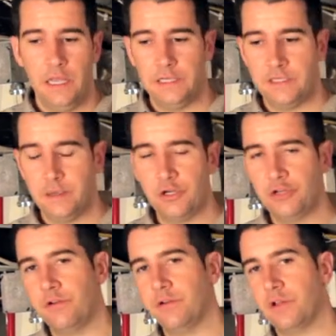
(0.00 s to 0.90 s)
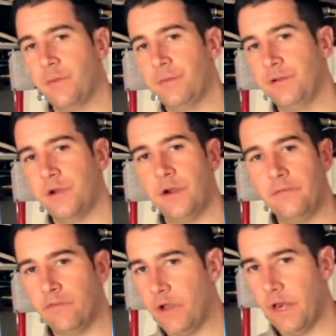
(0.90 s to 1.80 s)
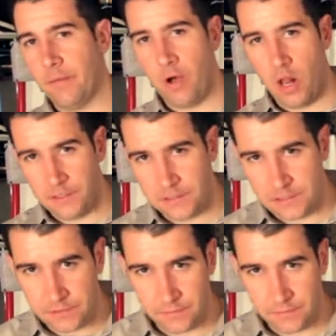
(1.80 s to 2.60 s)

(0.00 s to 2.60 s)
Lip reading: Some insurance companies aren't even writing policies